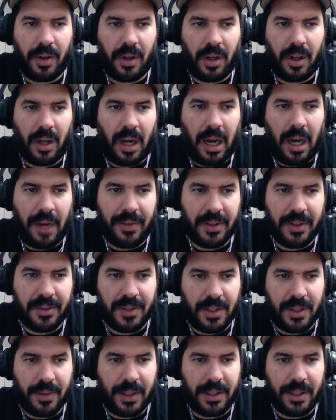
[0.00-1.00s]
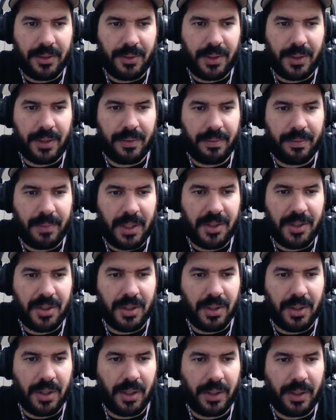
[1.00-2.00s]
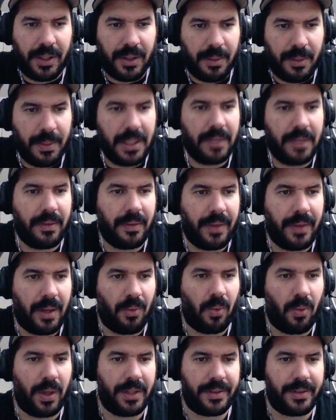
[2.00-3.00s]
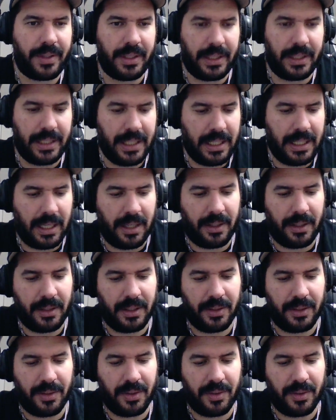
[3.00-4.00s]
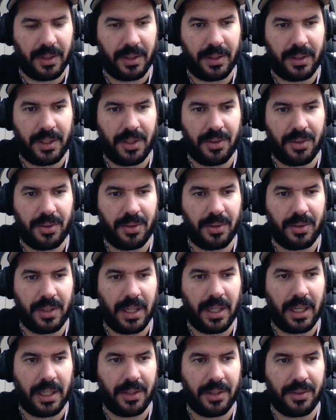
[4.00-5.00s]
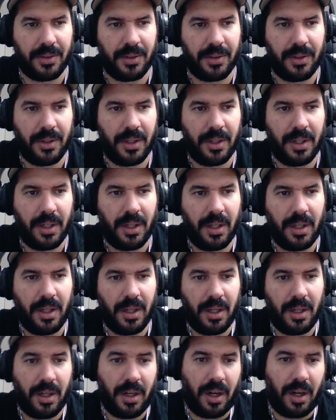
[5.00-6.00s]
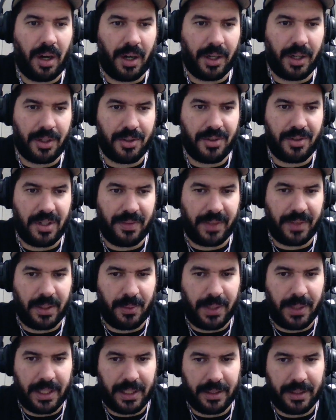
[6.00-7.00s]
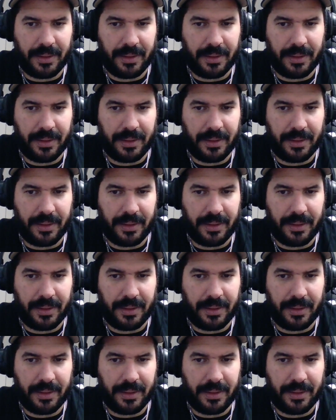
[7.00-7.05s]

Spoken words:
obviously, right, as we mentioned earlier, the minimum that white's going to get out of this is that these two guys are extremely weak.